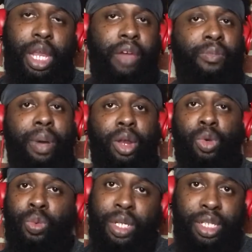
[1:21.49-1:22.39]
Everybody who
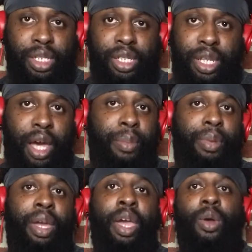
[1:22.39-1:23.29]
wasn't a
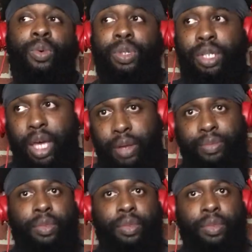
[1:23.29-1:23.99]
zombie was at